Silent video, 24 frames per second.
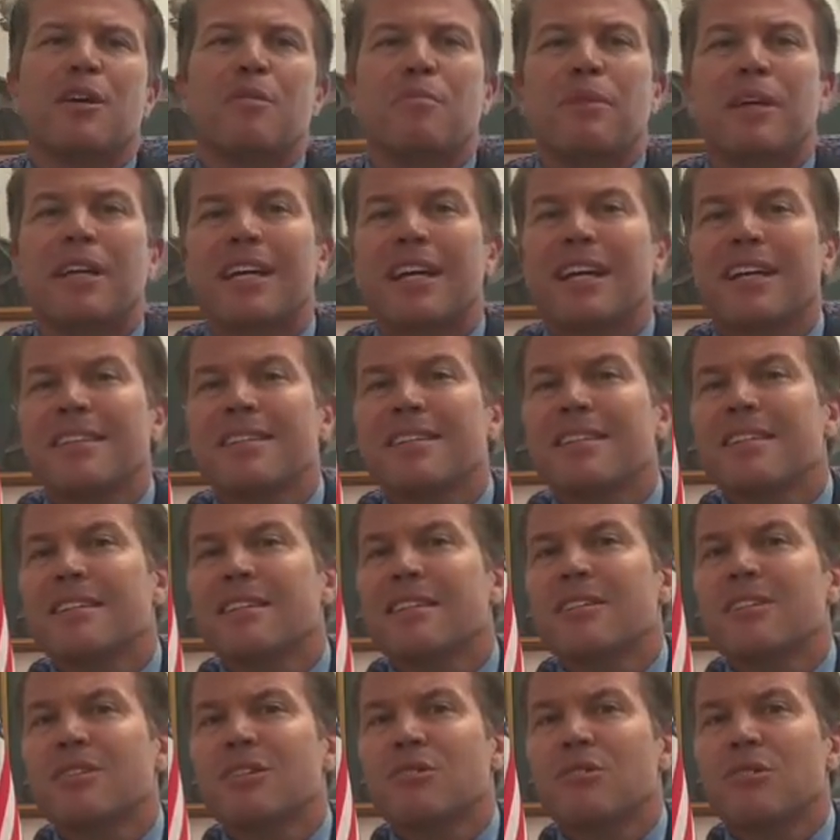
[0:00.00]
Because this
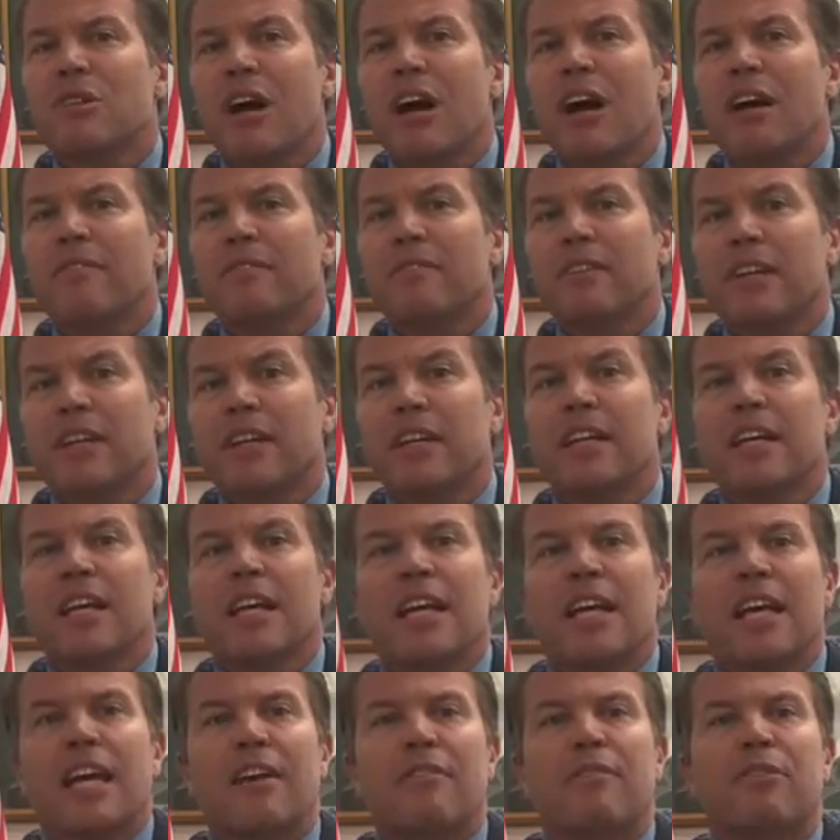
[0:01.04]
is used often,
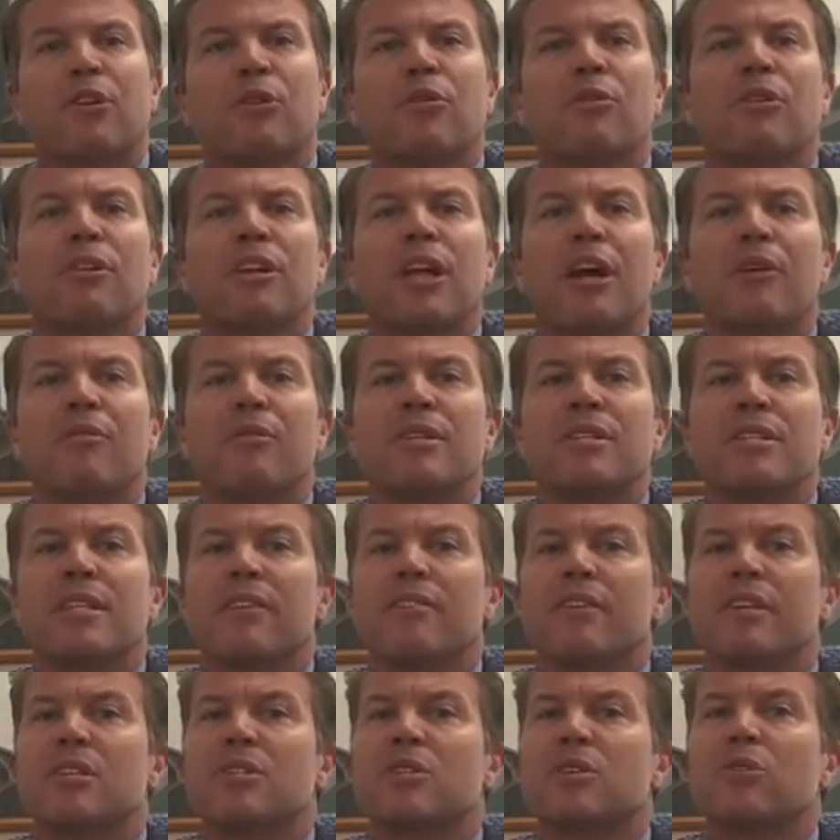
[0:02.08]
if you are not
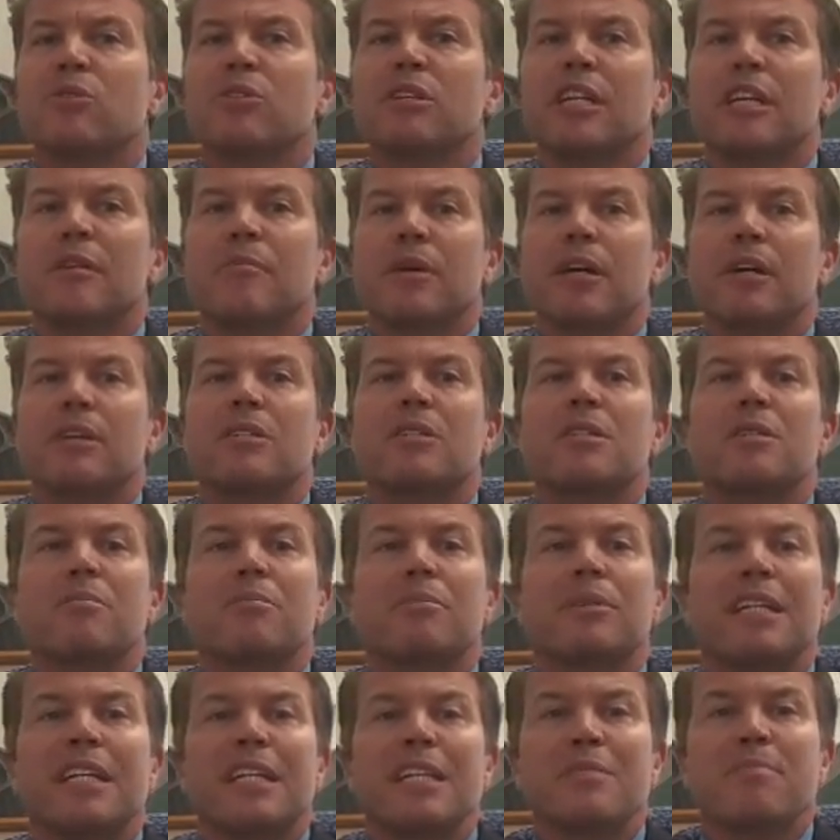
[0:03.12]
receiving school emails,
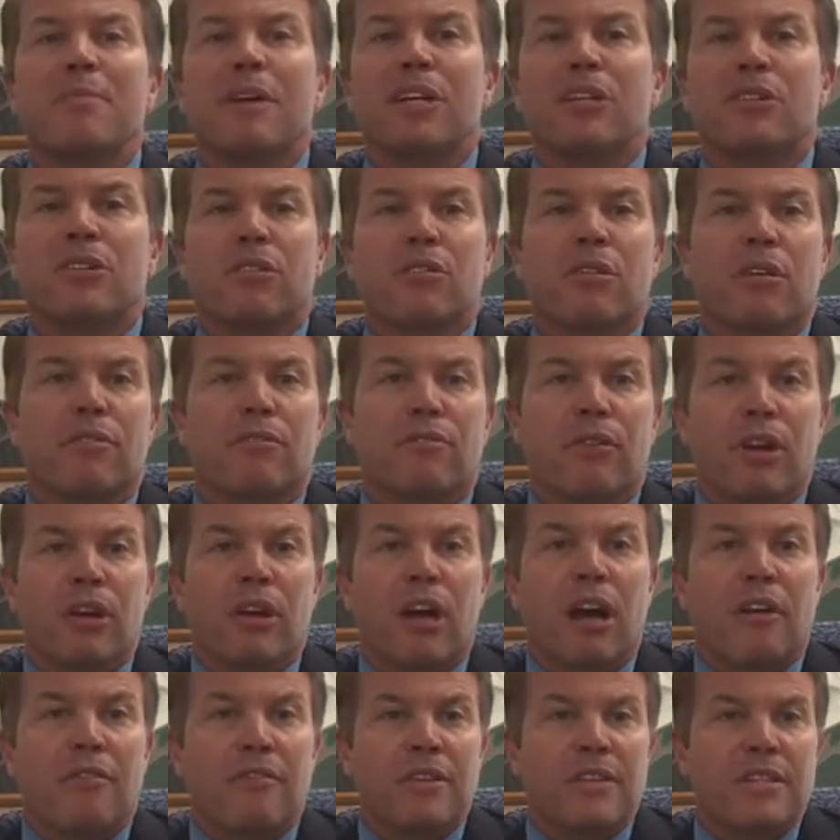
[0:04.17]
please make sure the front
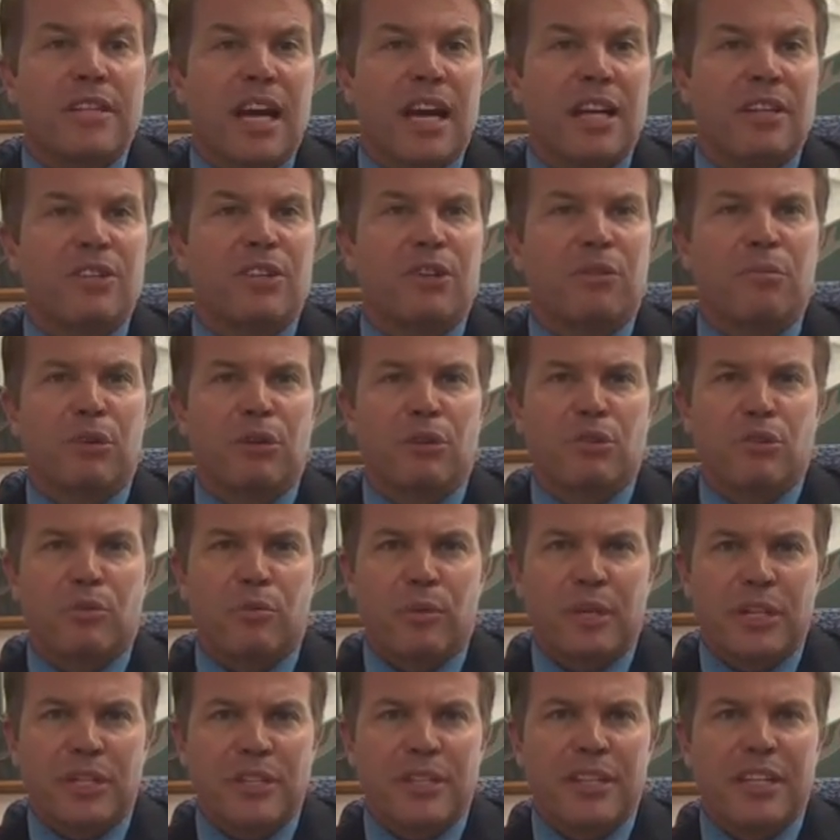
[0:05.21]
office has your most
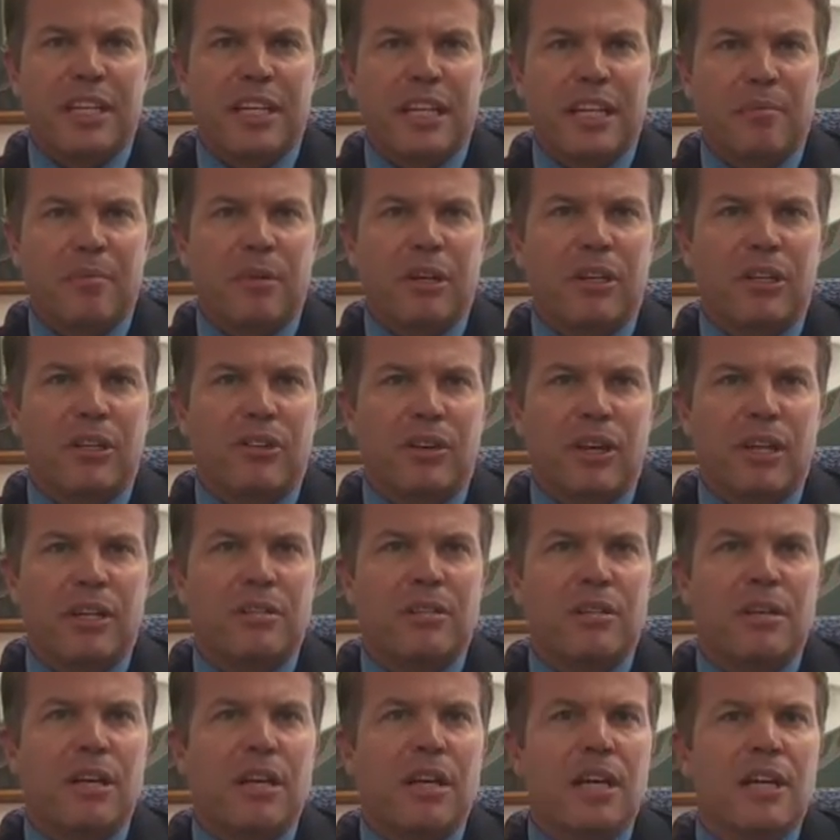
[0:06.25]
recent email
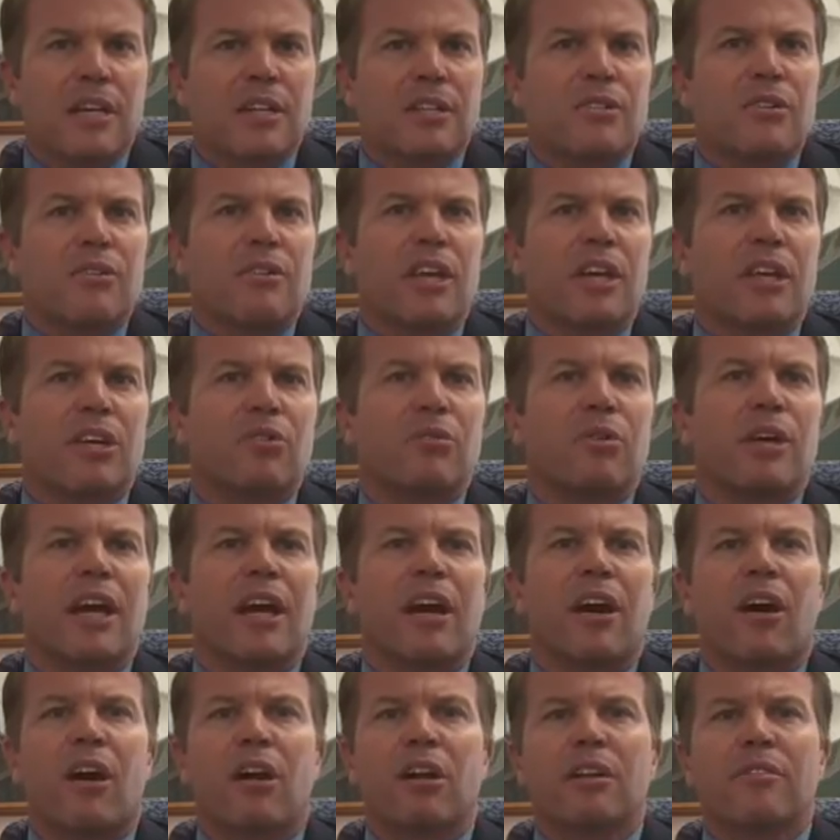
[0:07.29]
address so that you
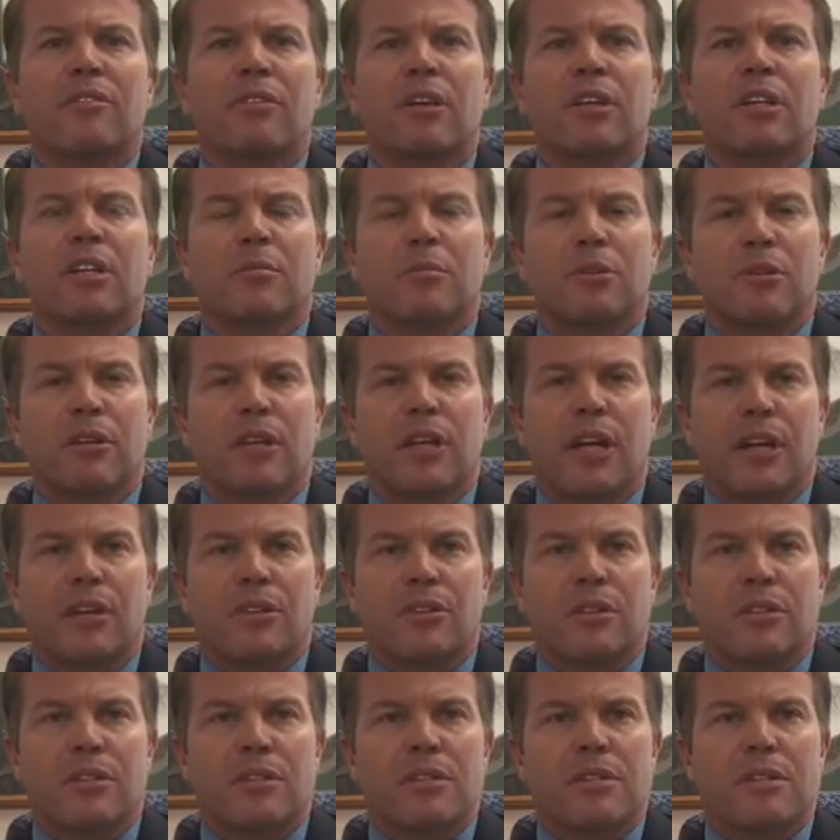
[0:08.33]
get all of our
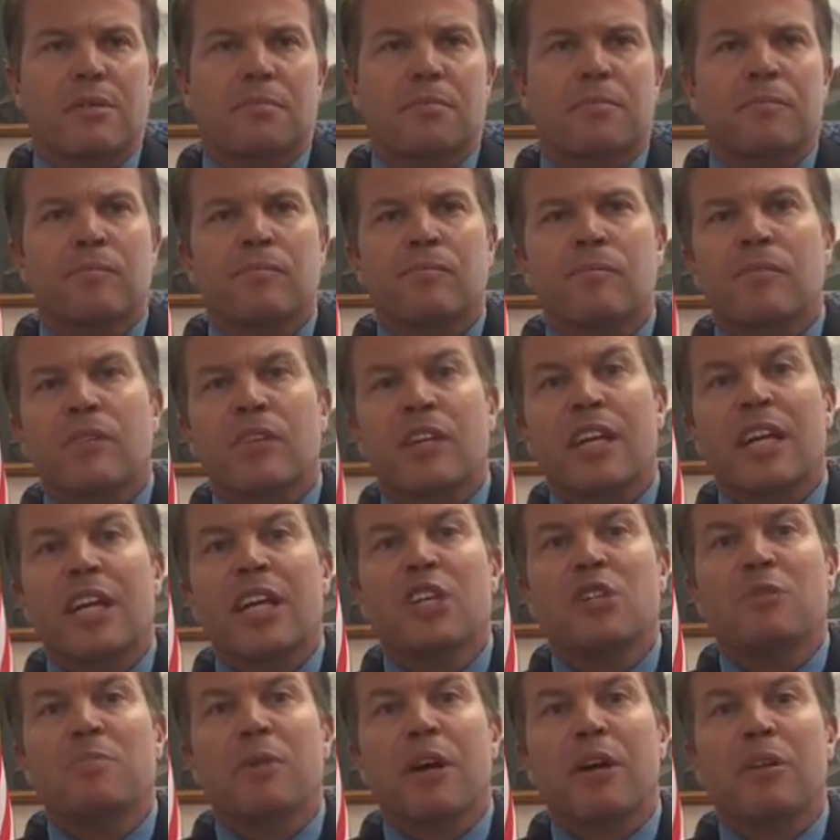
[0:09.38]
communications.
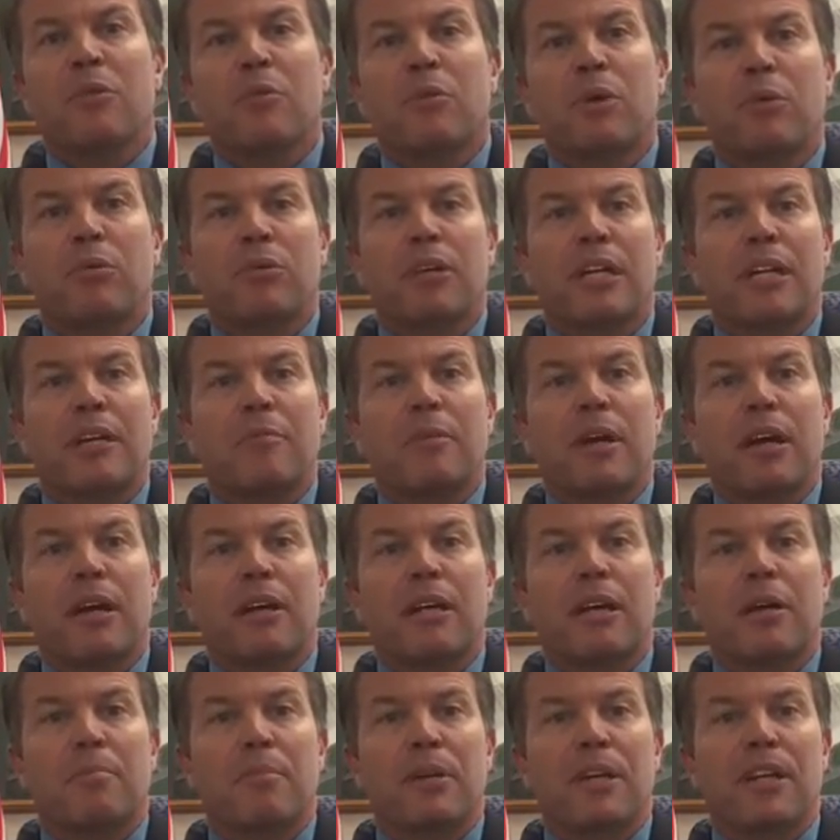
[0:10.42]
Each month we will
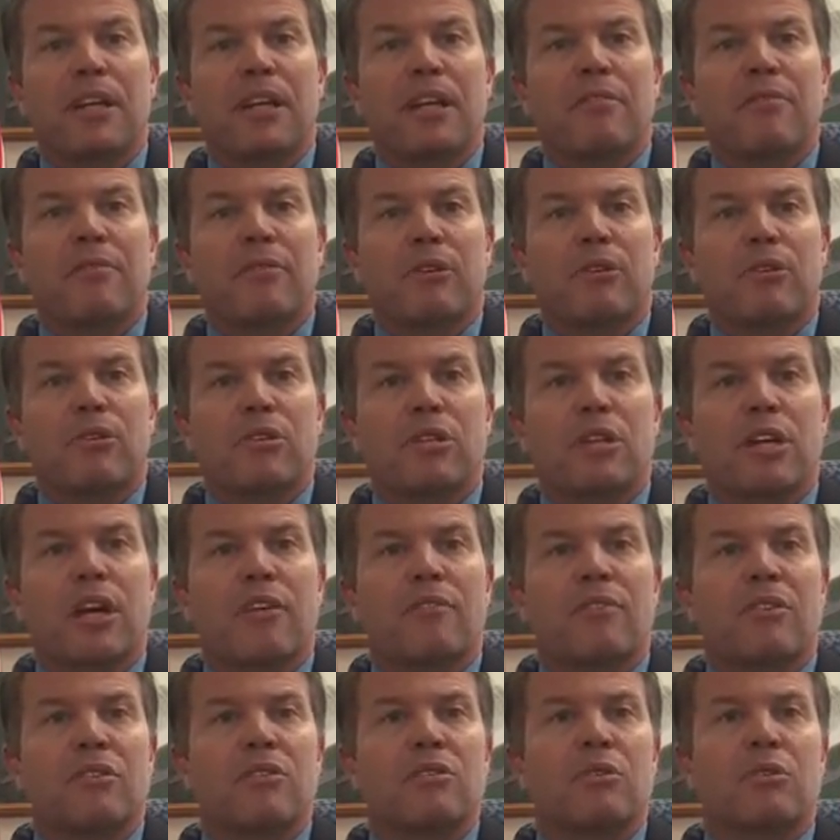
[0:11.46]
email a PDF version
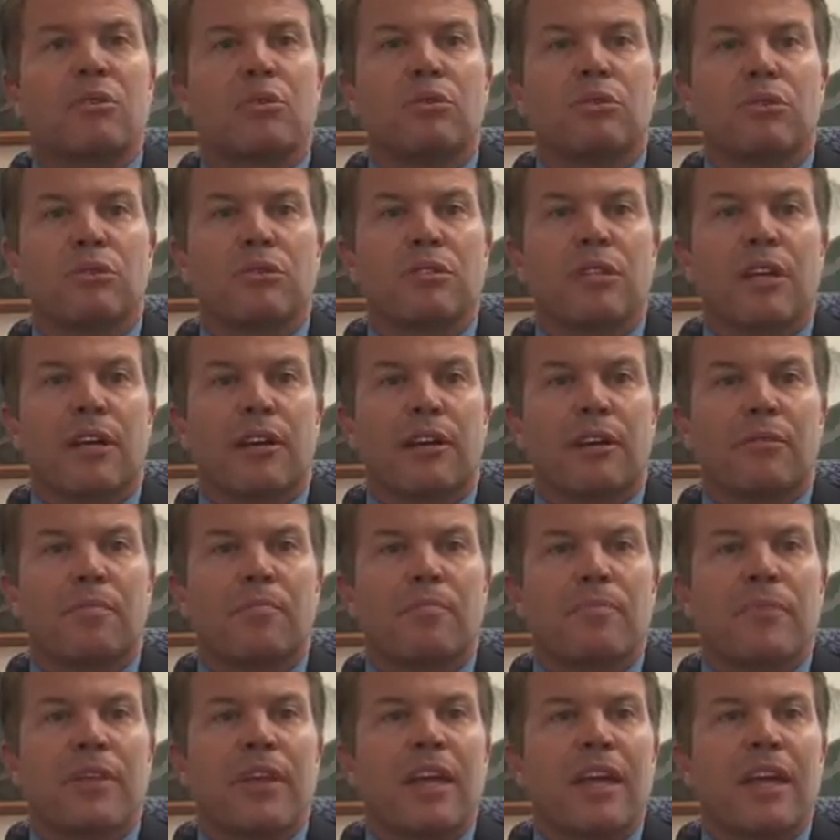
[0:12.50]
of the school newsletter.